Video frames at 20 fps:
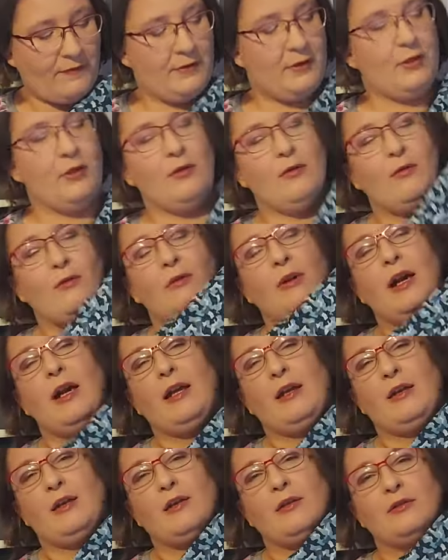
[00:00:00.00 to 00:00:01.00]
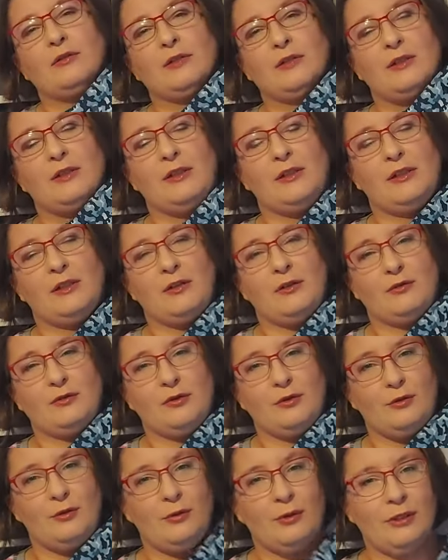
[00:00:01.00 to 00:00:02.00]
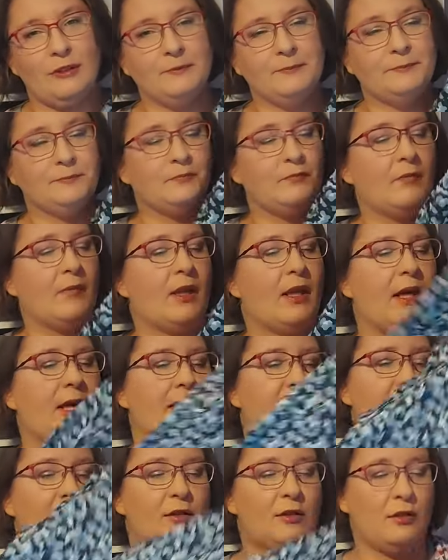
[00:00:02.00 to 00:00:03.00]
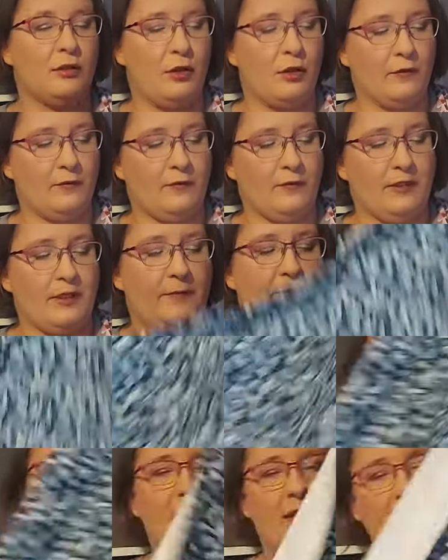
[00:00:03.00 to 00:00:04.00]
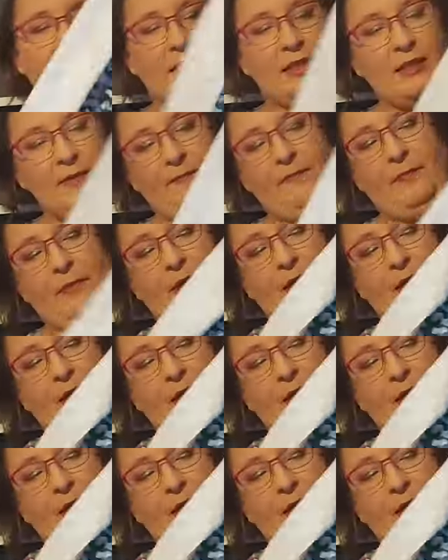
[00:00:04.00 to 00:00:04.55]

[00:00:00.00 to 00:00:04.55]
So I got this cotton twill, and it's lovely. It has,